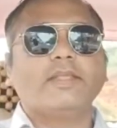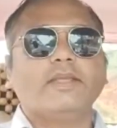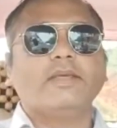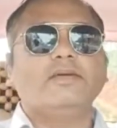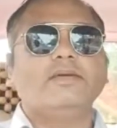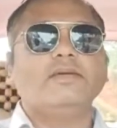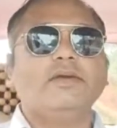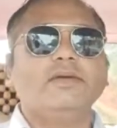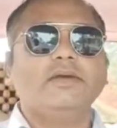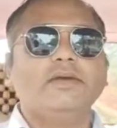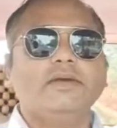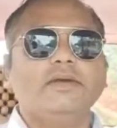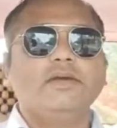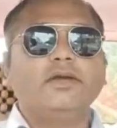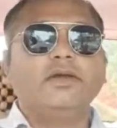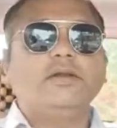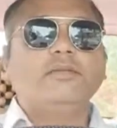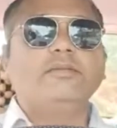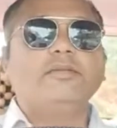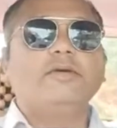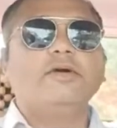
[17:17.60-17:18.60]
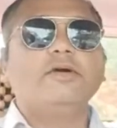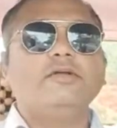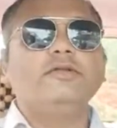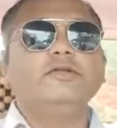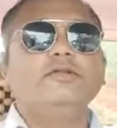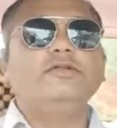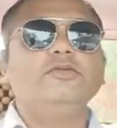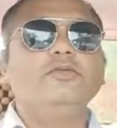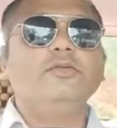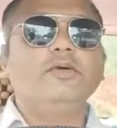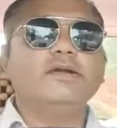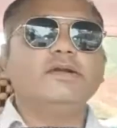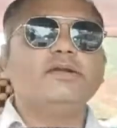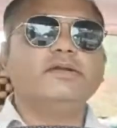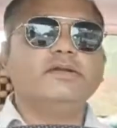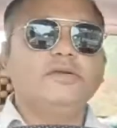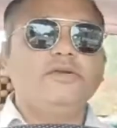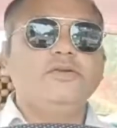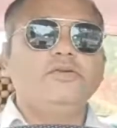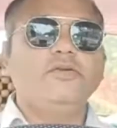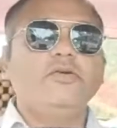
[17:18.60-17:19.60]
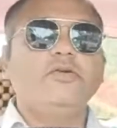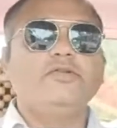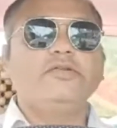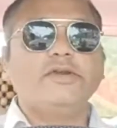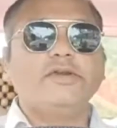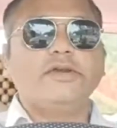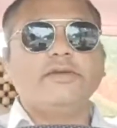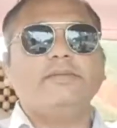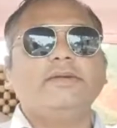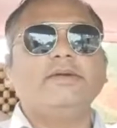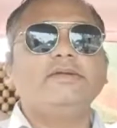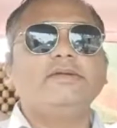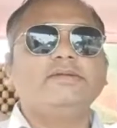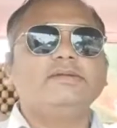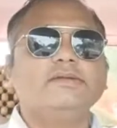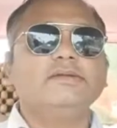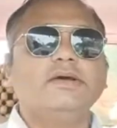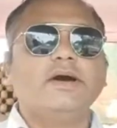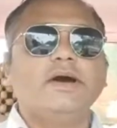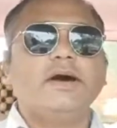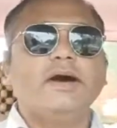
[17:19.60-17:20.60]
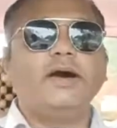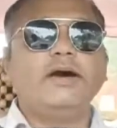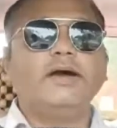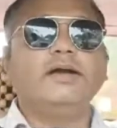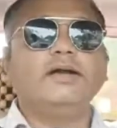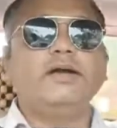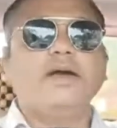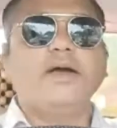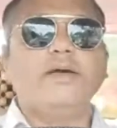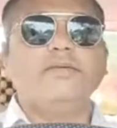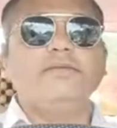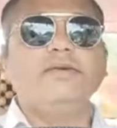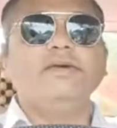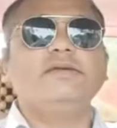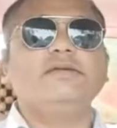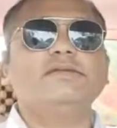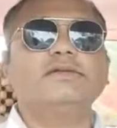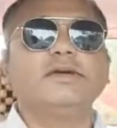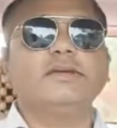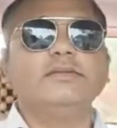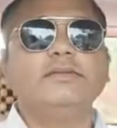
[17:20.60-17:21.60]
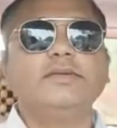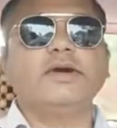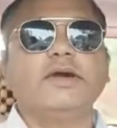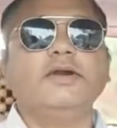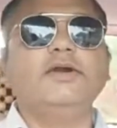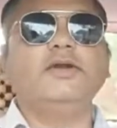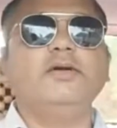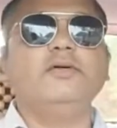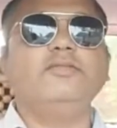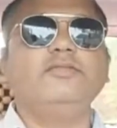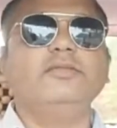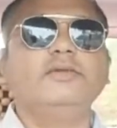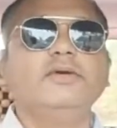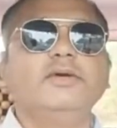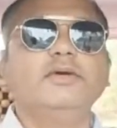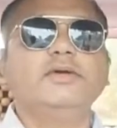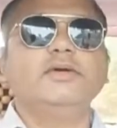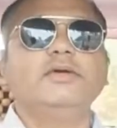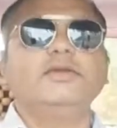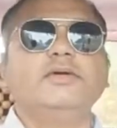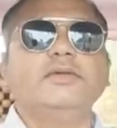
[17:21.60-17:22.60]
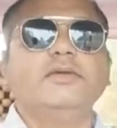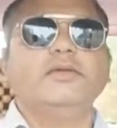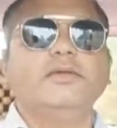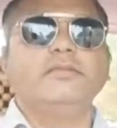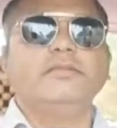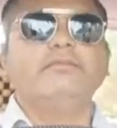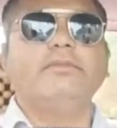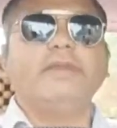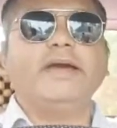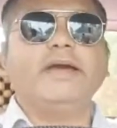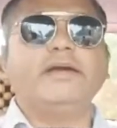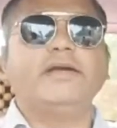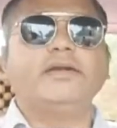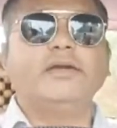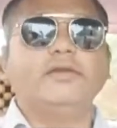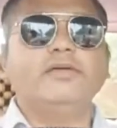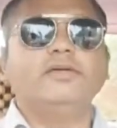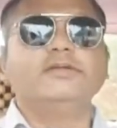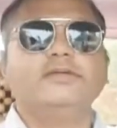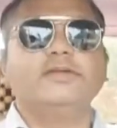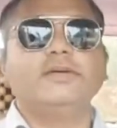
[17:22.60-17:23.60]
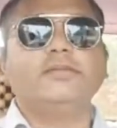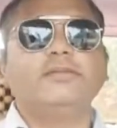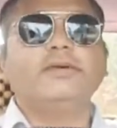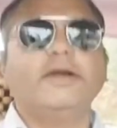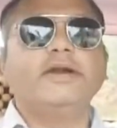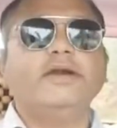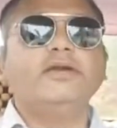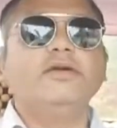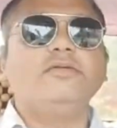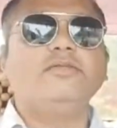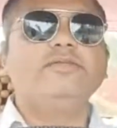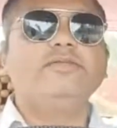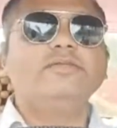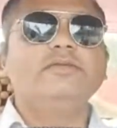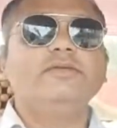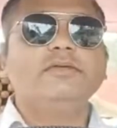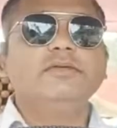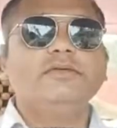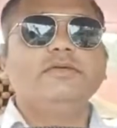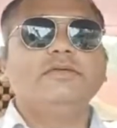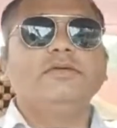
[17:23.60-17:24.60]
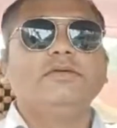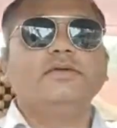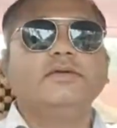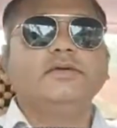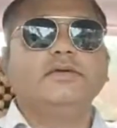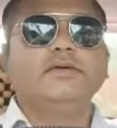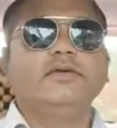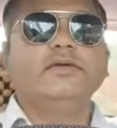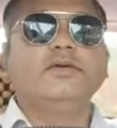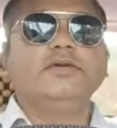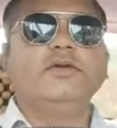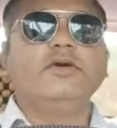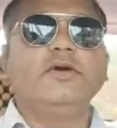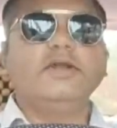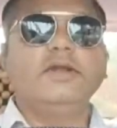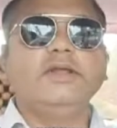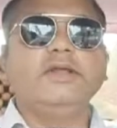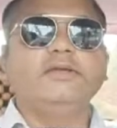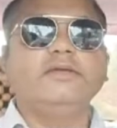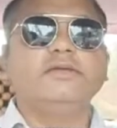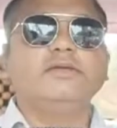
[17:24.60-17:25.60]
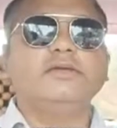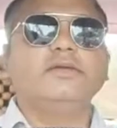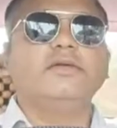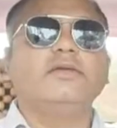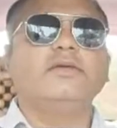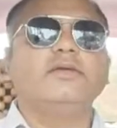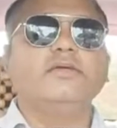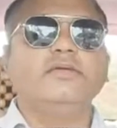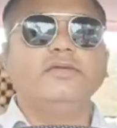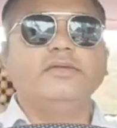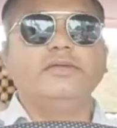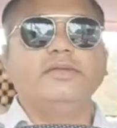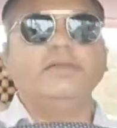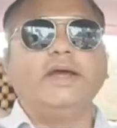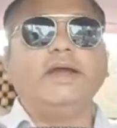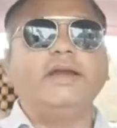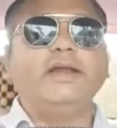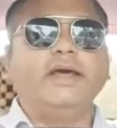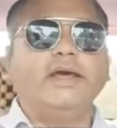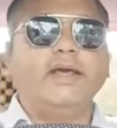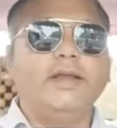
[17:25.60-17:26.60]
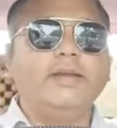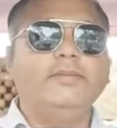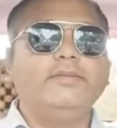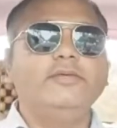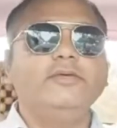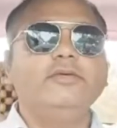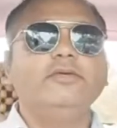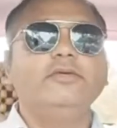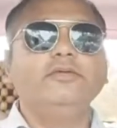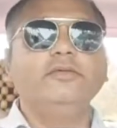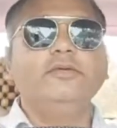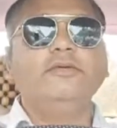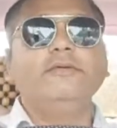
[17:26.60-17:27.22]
Okay, because your statements are having some kind of background, some kind of knowledge that help you to